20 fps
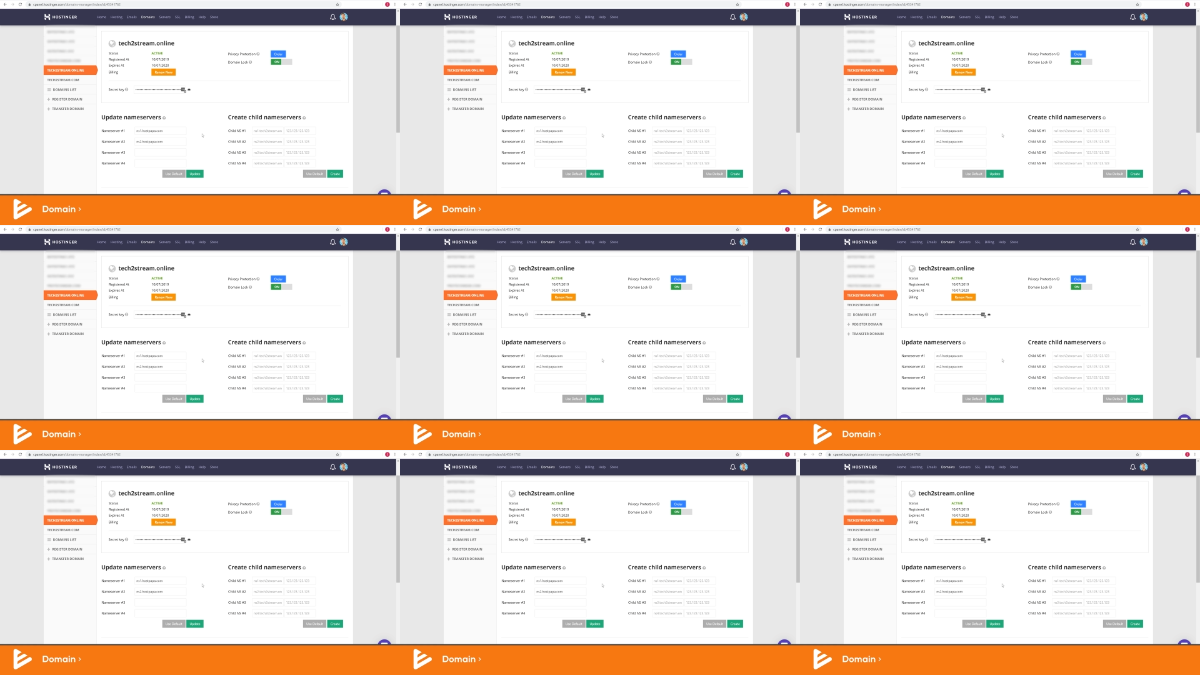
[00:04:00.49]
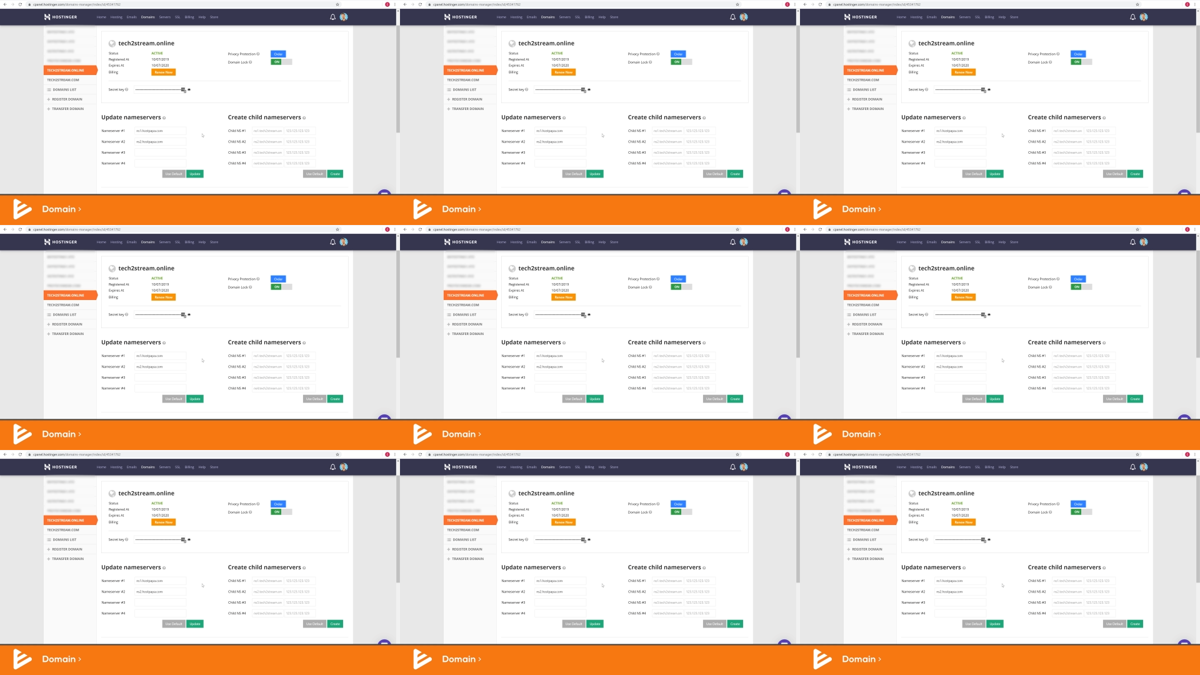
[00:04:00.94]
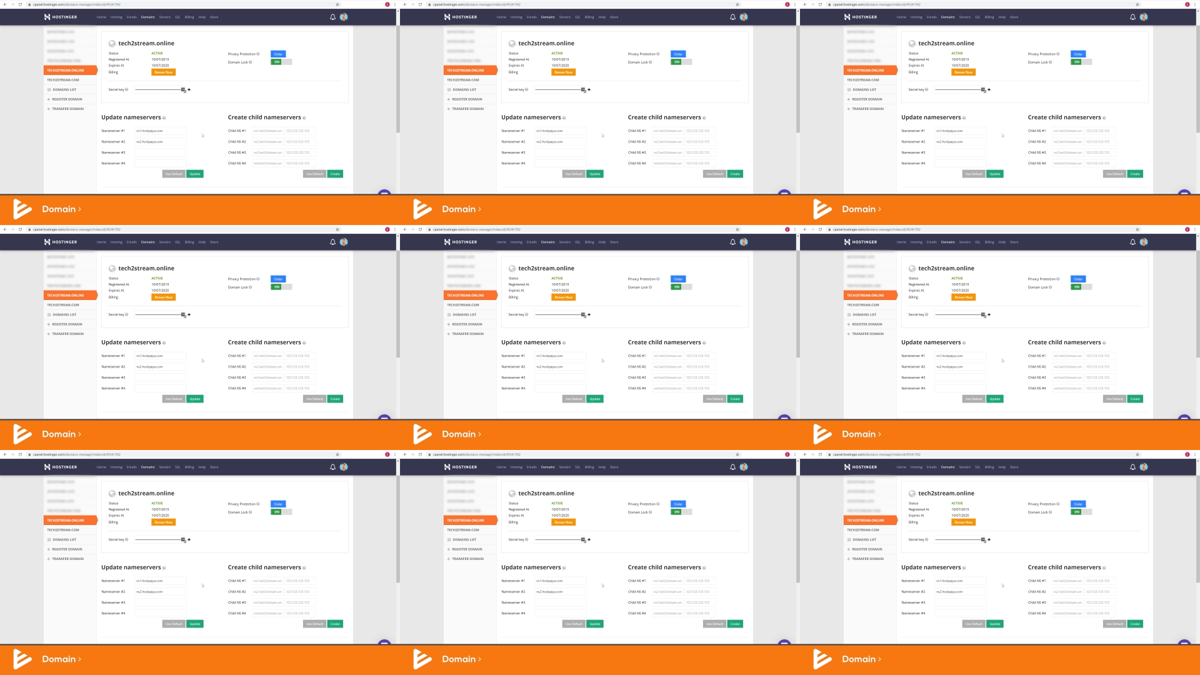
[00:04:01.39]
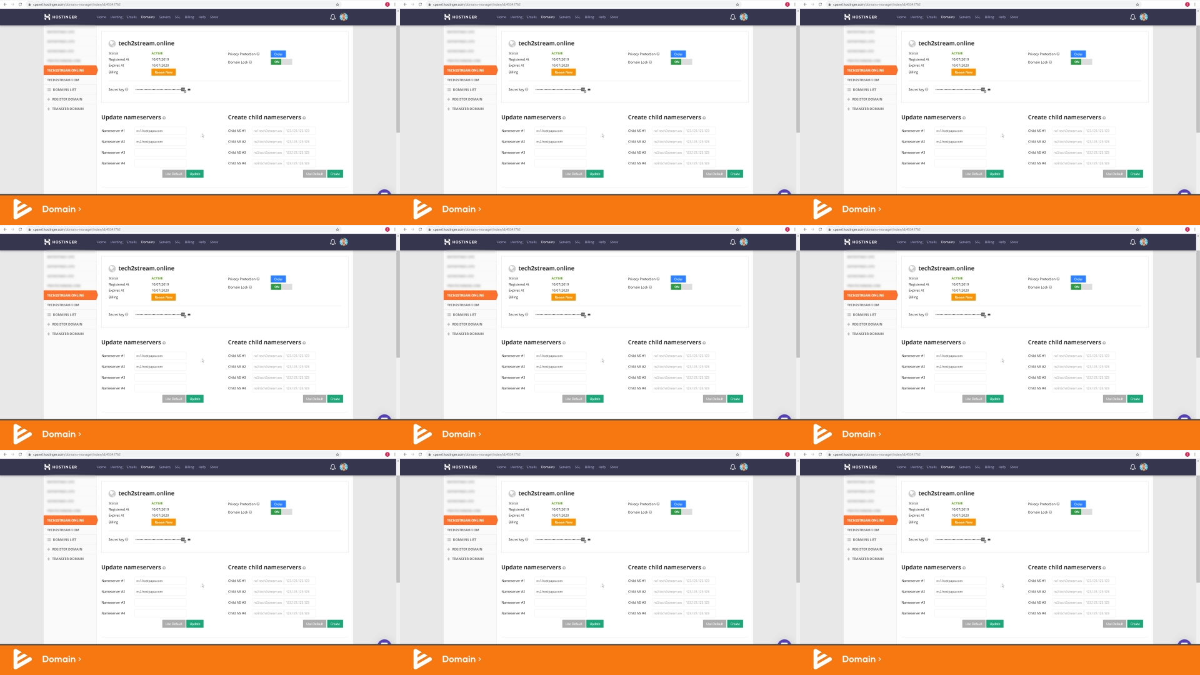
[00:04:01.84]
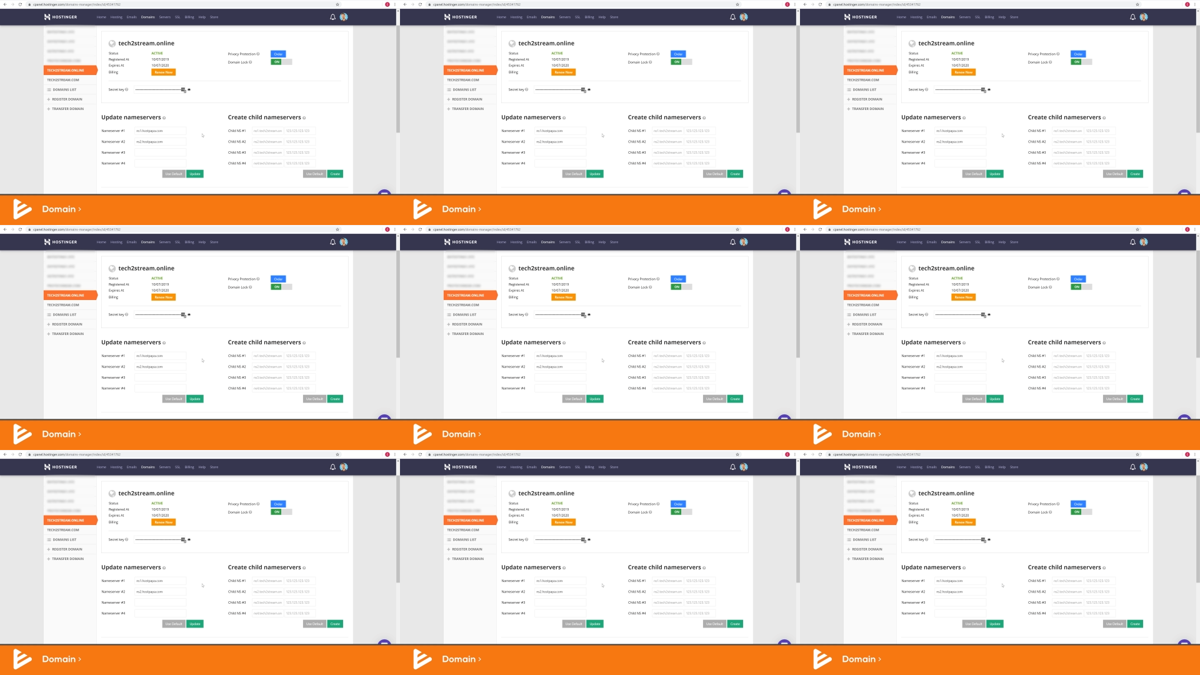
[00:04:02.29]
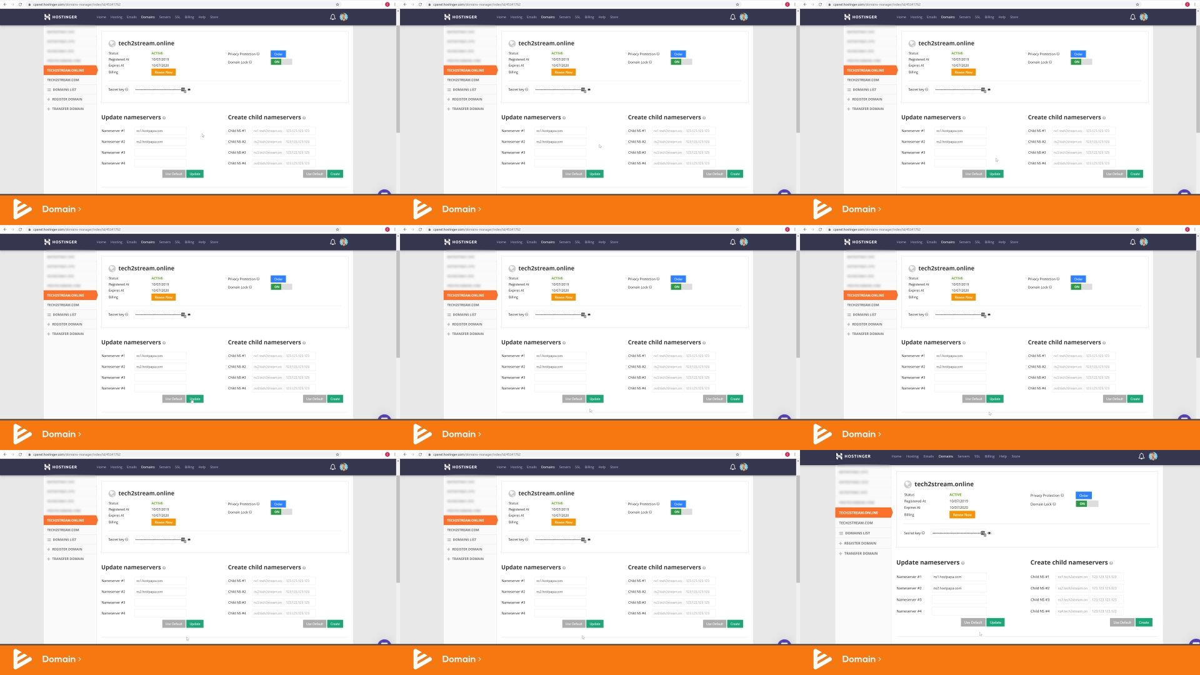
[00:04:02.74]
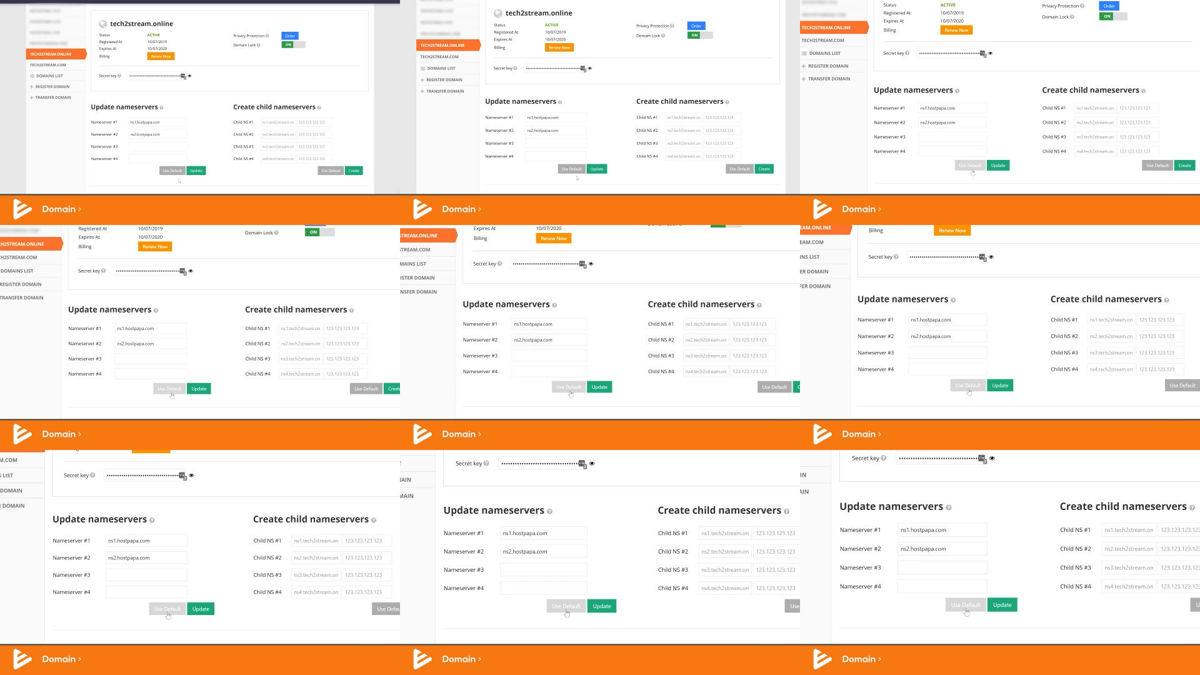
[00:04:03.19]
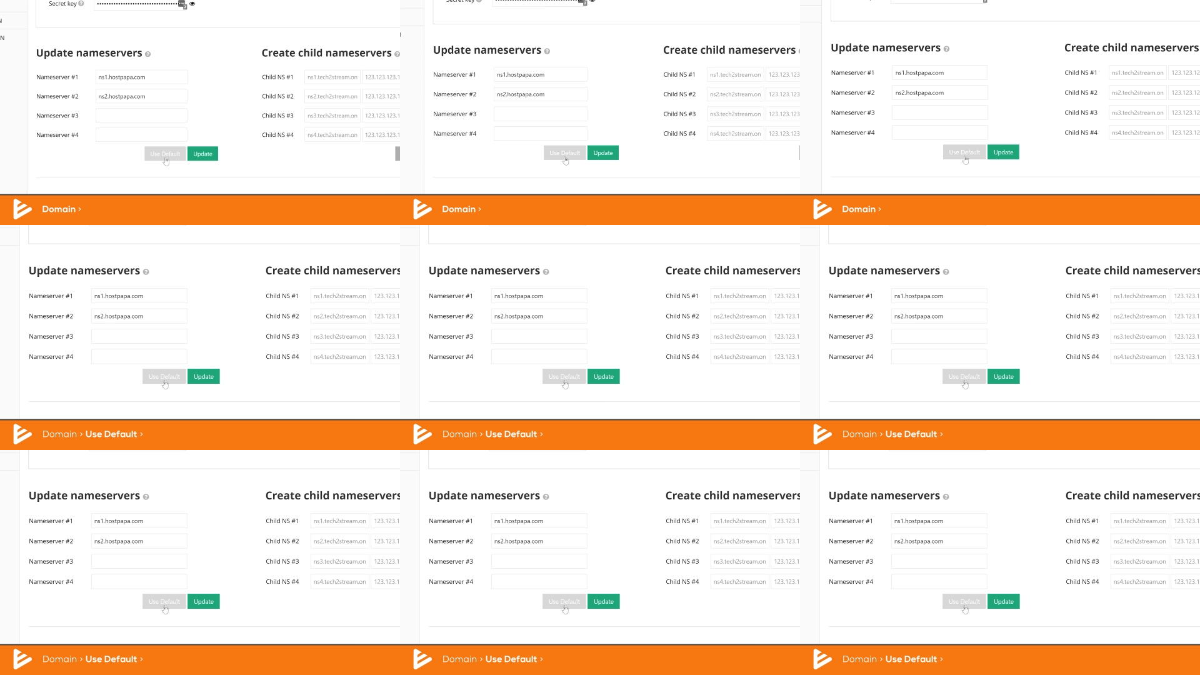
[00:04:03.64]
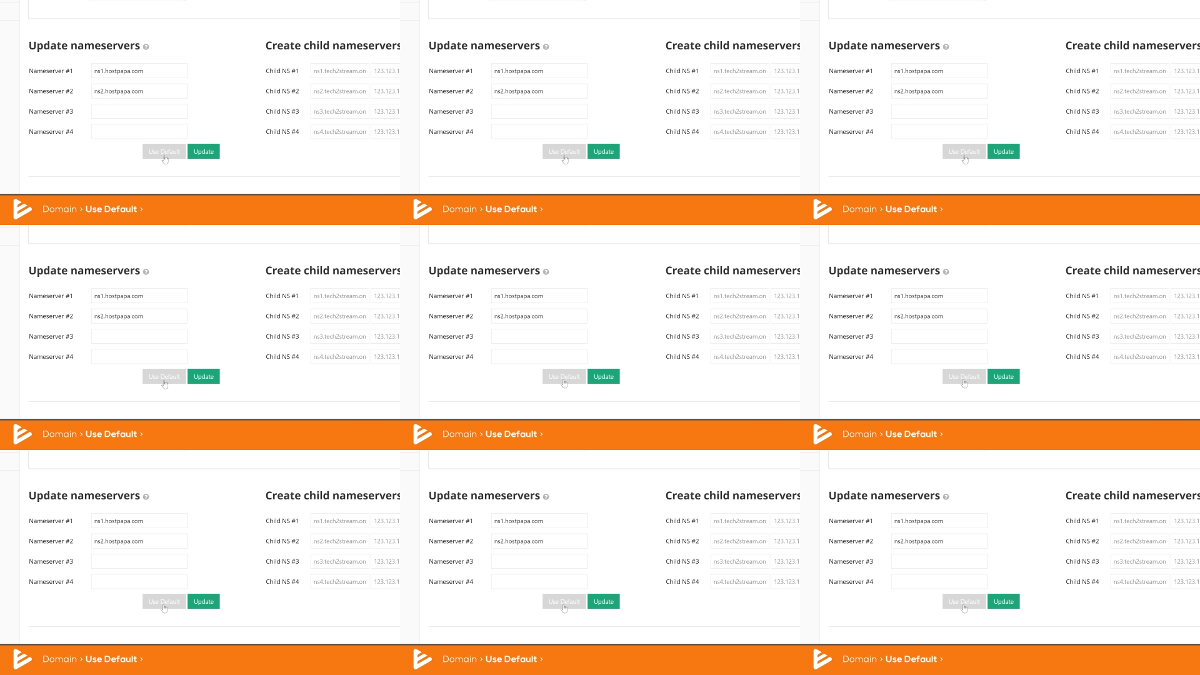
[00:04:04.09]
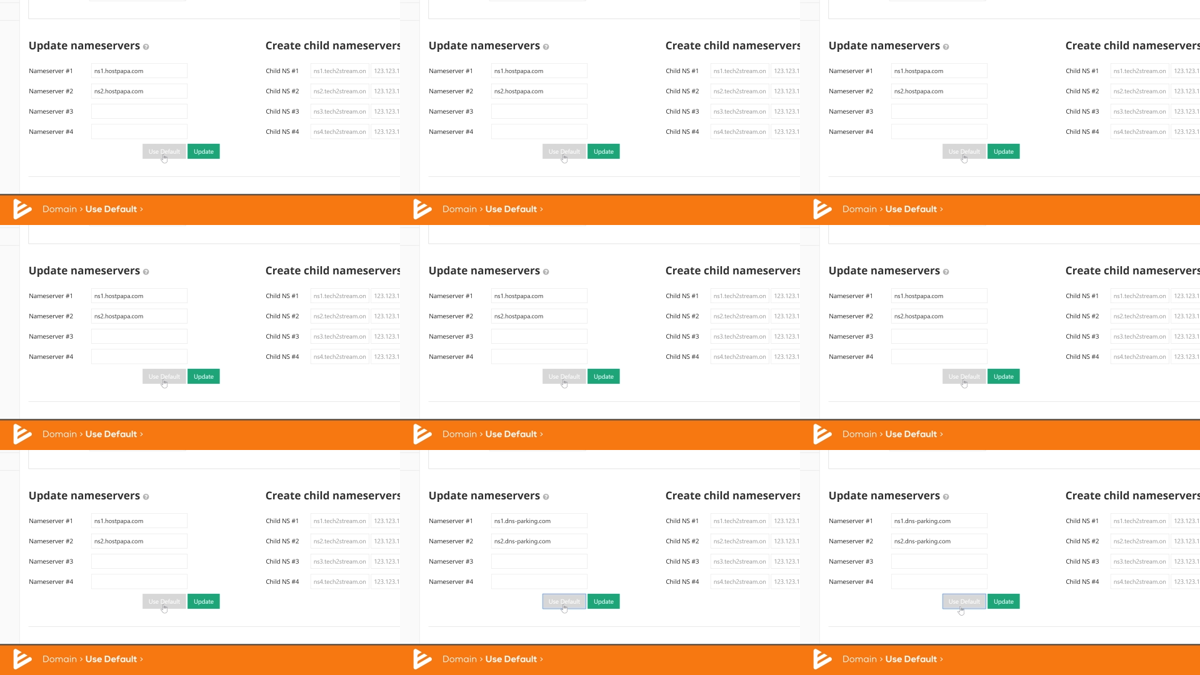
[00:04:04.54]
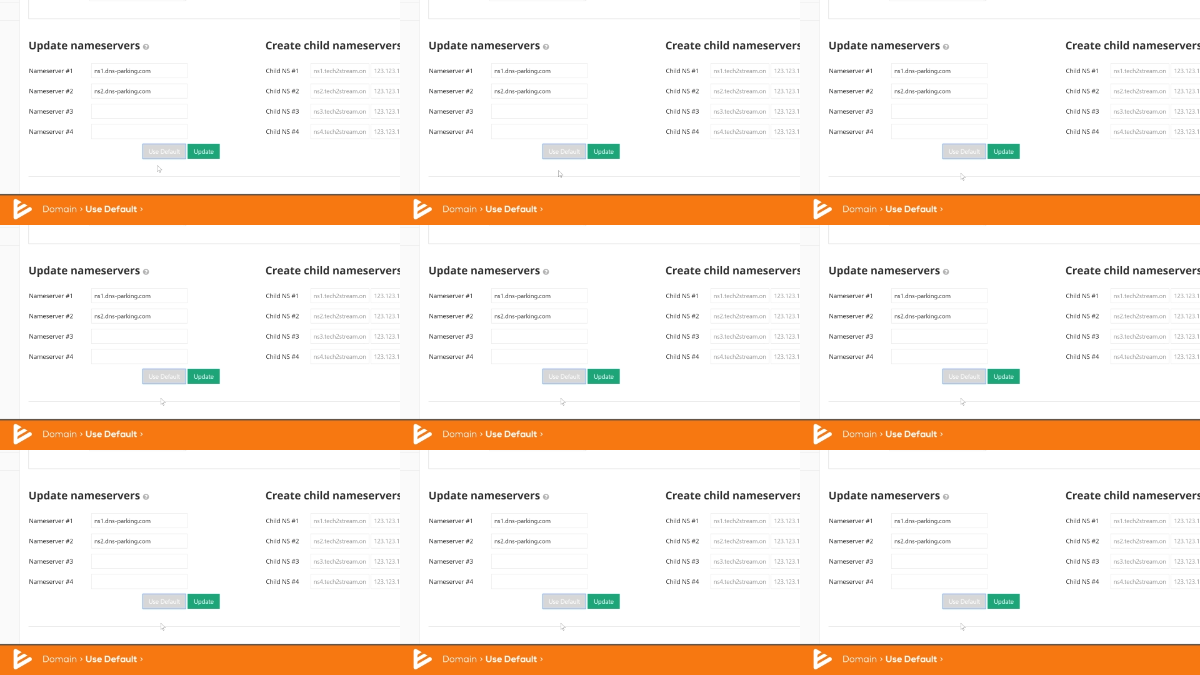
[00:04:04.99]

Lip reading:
(no speaker visible)